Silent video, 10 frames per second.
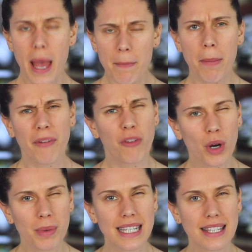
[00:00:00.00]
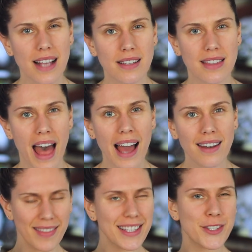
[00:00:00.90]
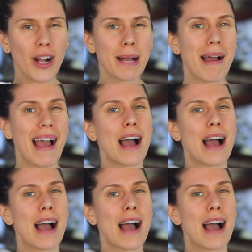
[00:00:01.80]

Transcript: But before we discuss that, let's talk about